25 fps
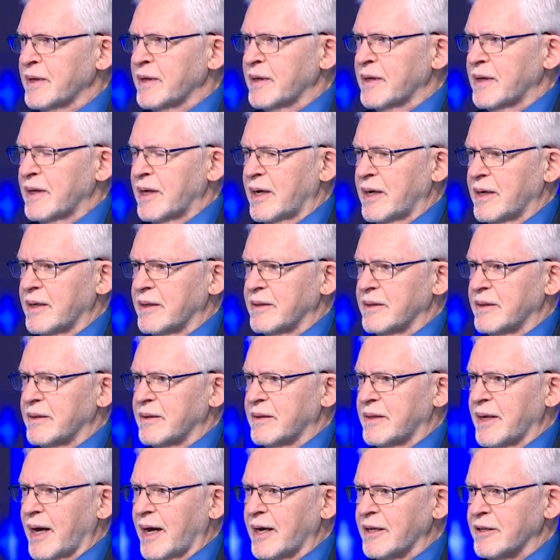and
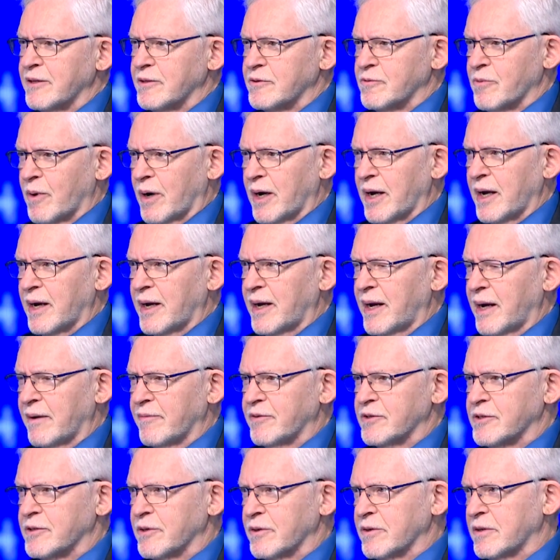that is why I have
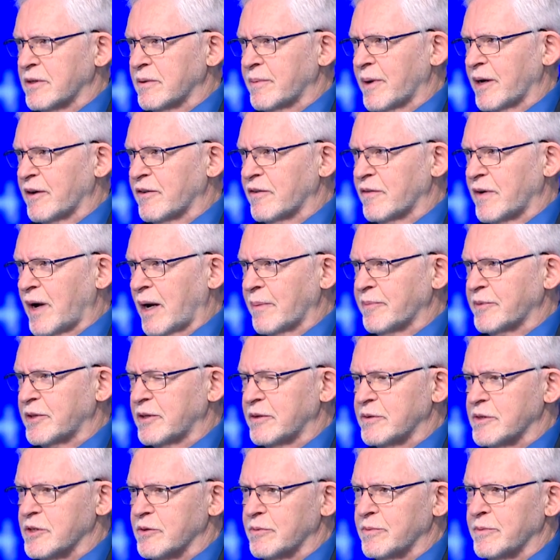a certain amount of
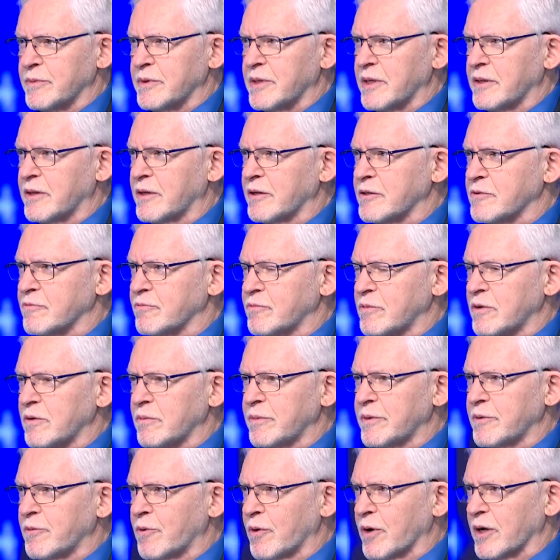optimism that this will
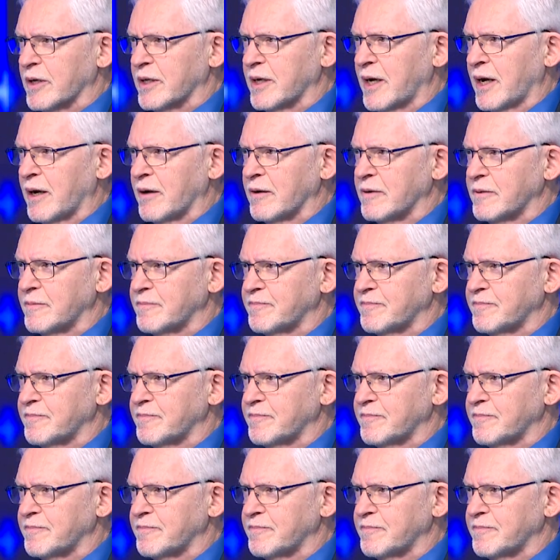be worked out.